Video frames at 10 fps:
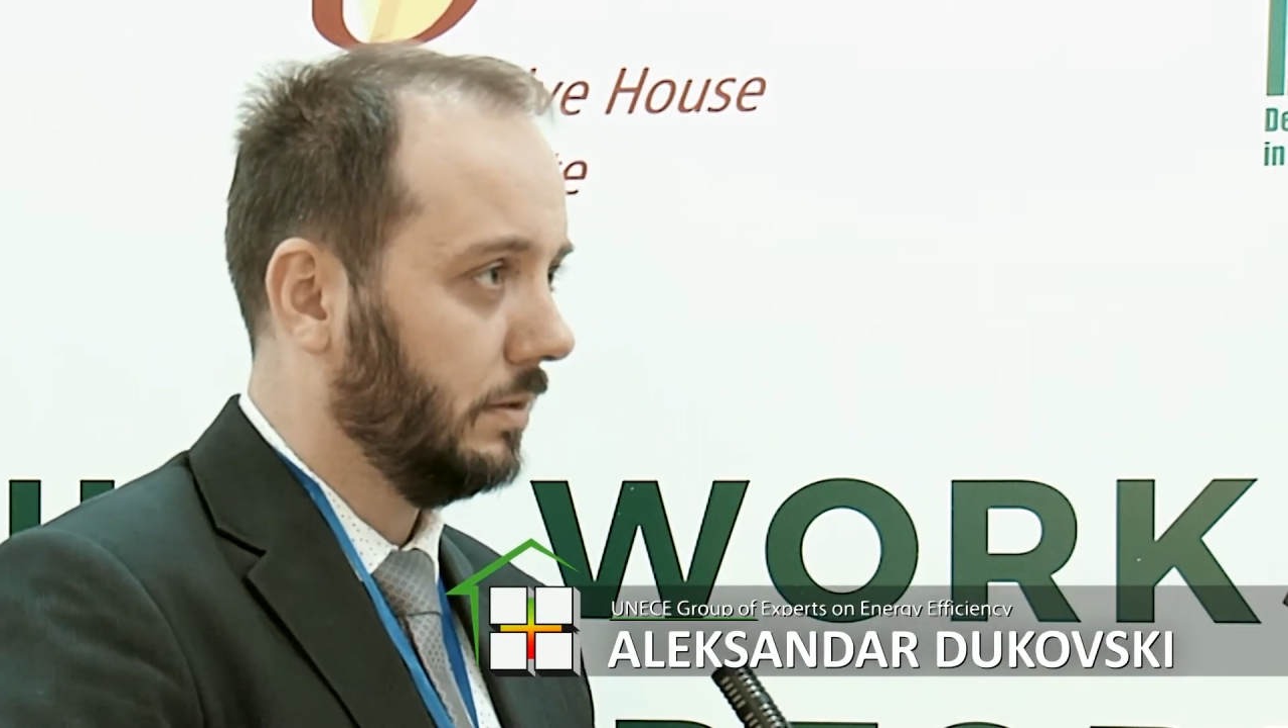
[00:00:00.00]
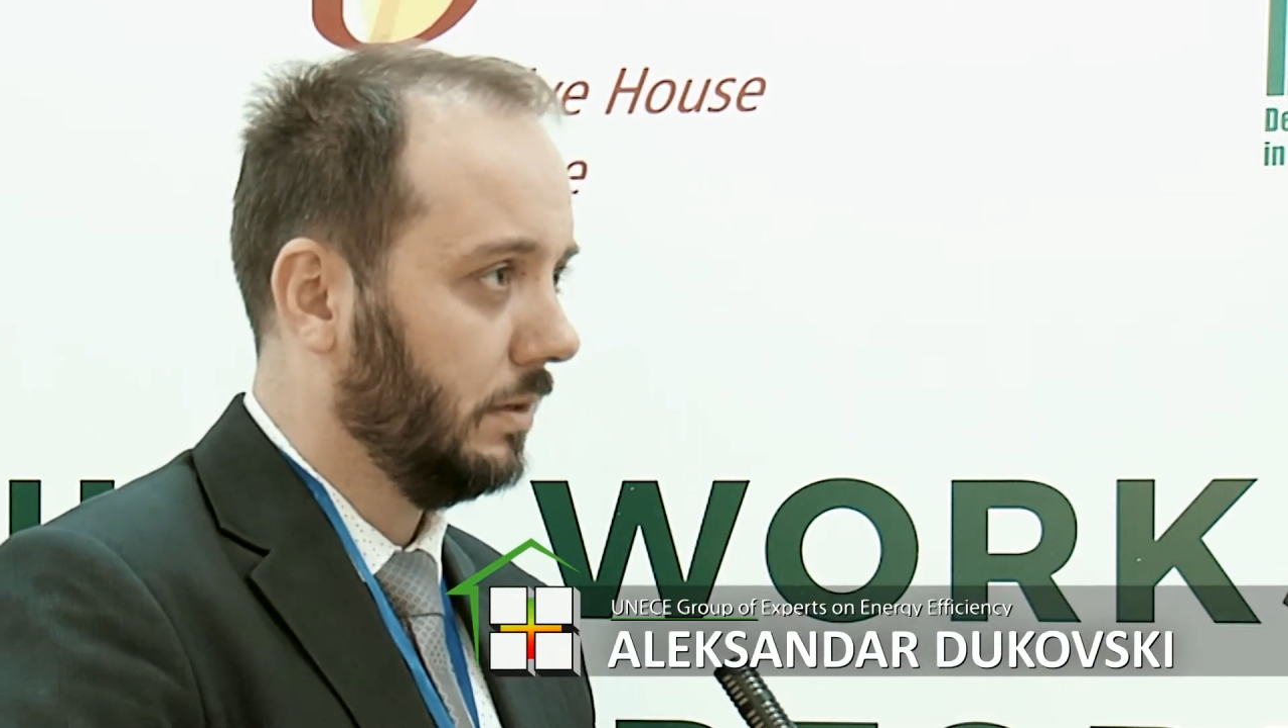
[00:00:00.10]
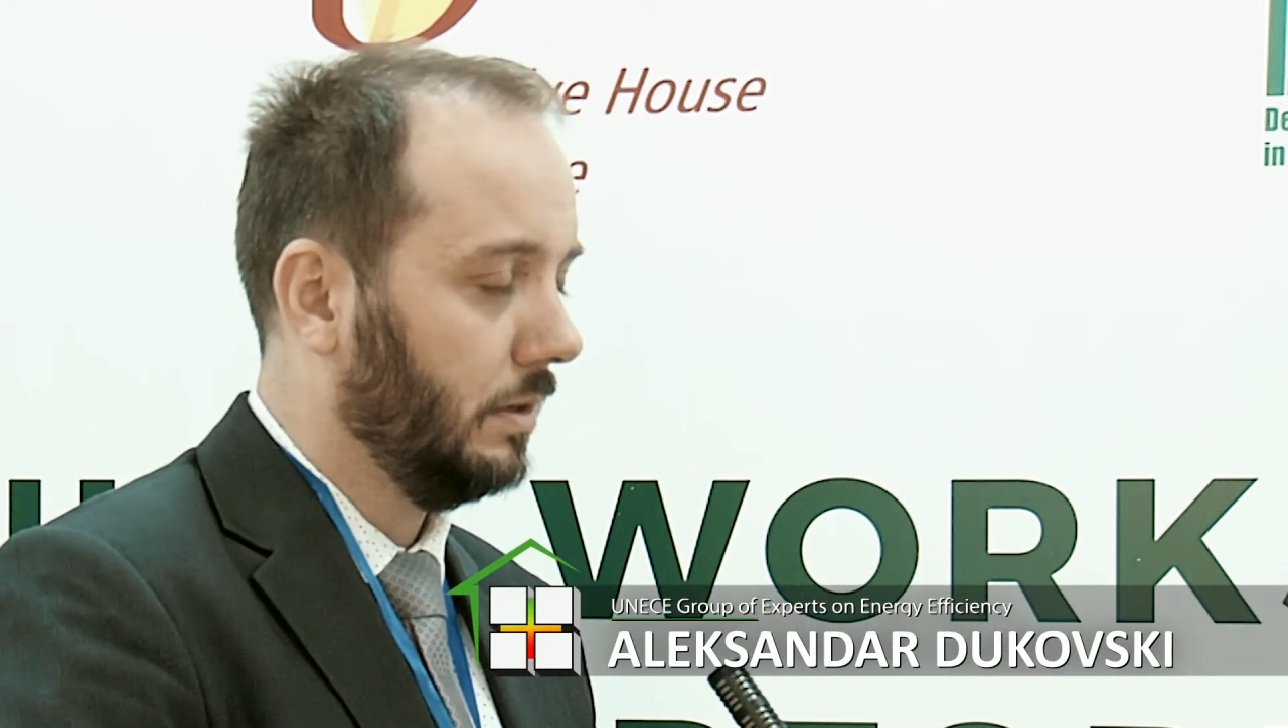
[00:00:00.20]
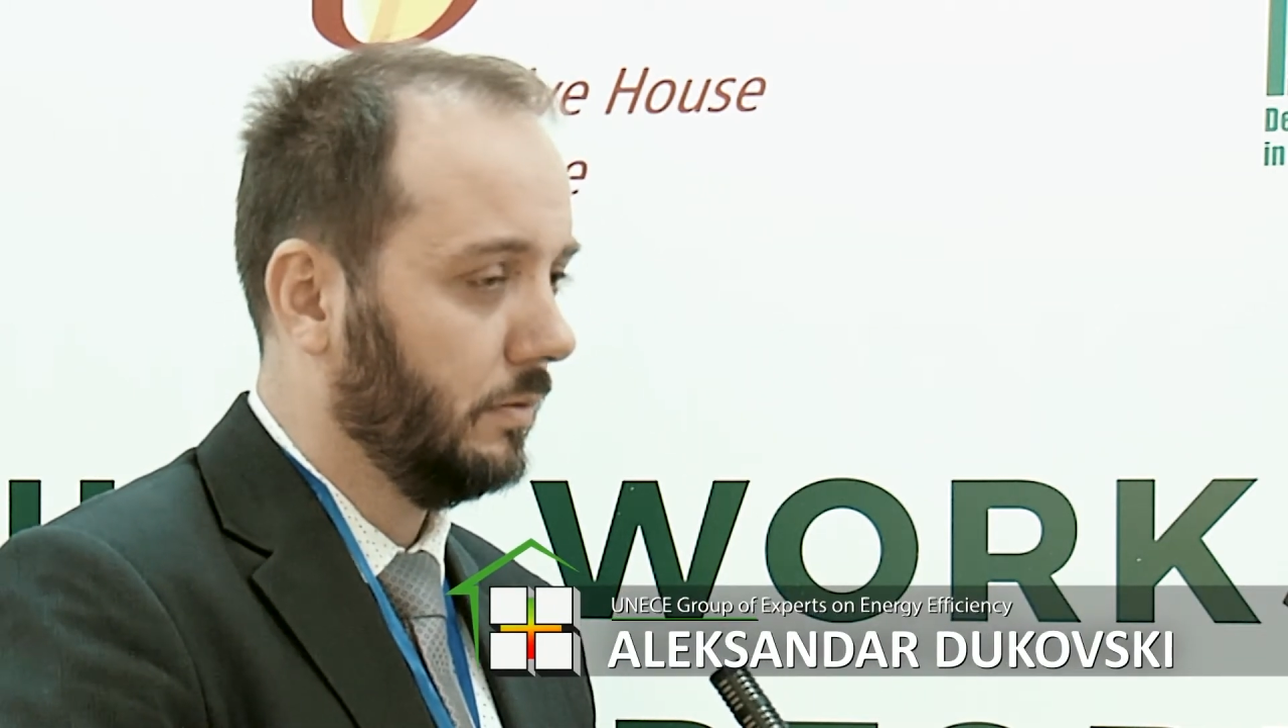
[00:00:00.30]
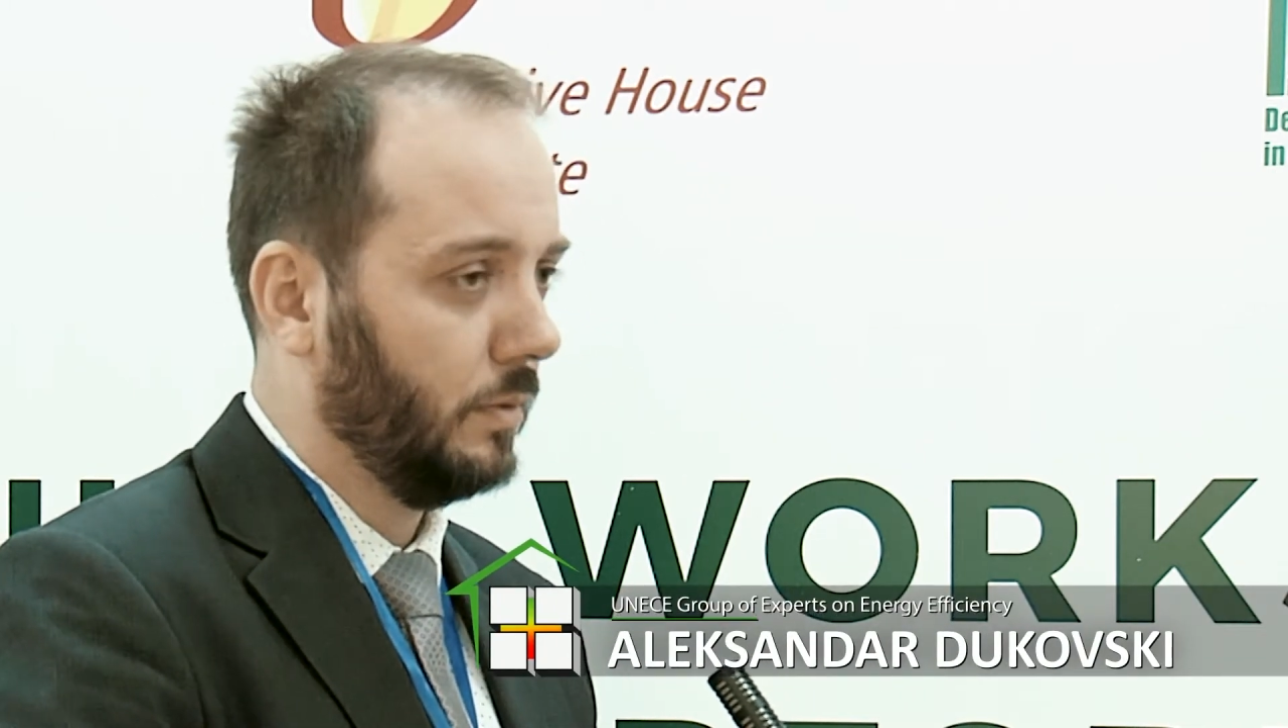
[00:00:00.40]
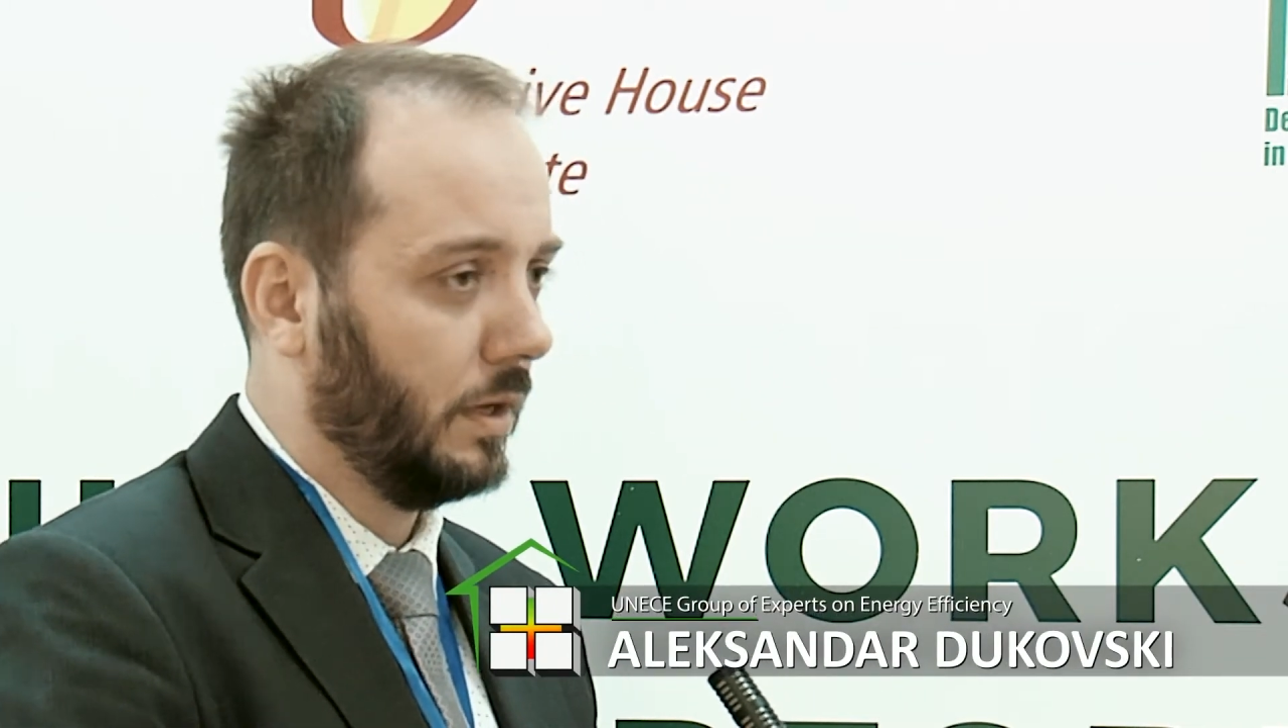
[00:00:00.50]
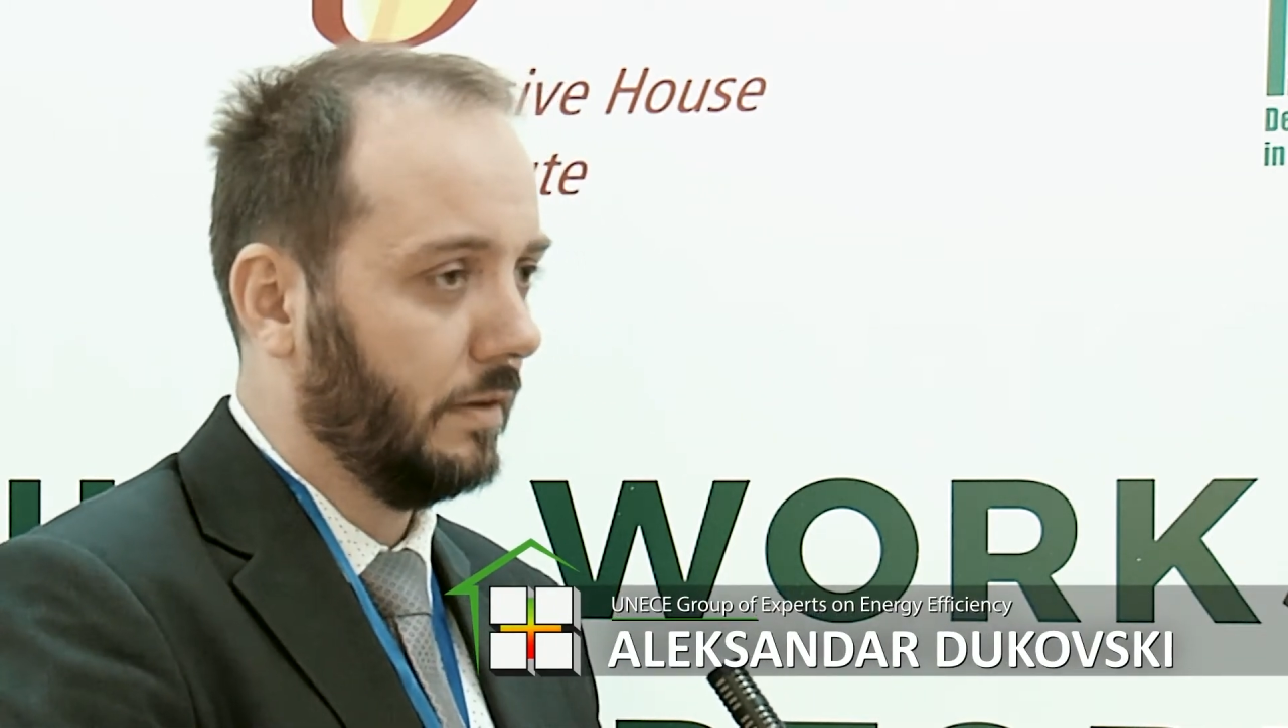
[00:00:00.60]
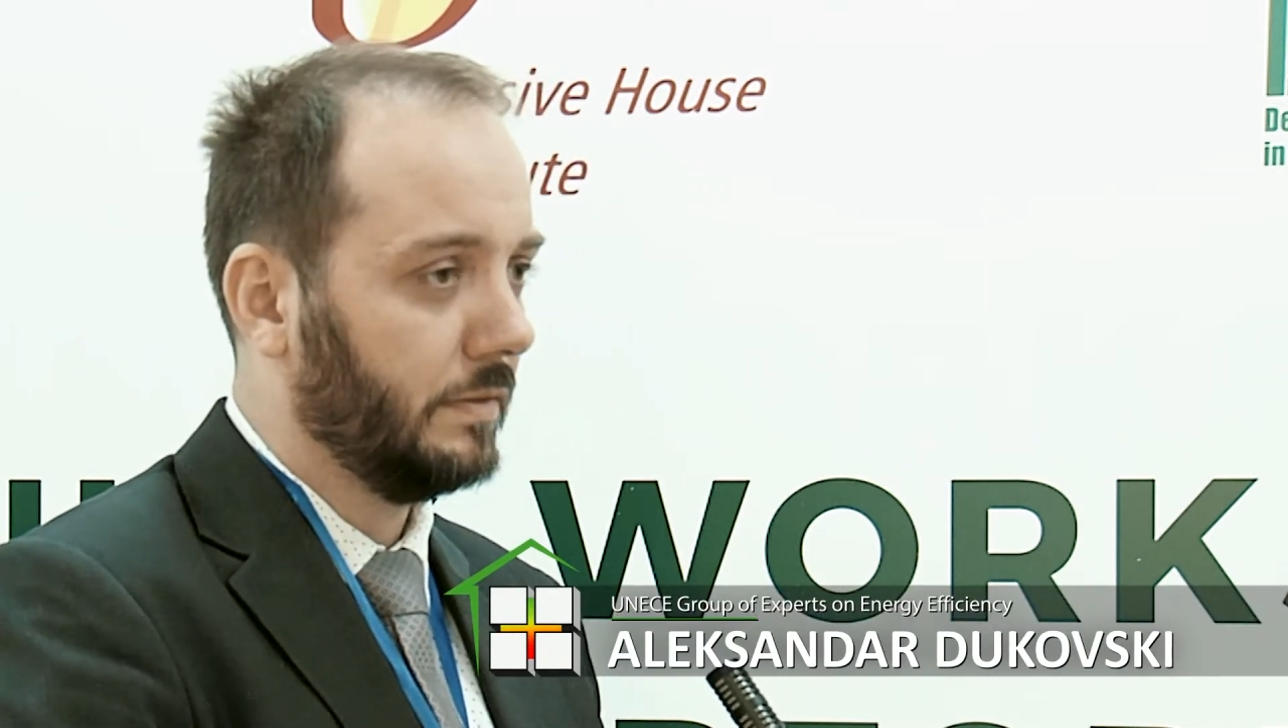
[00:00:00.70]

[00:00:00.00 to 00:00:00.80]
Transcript: and we have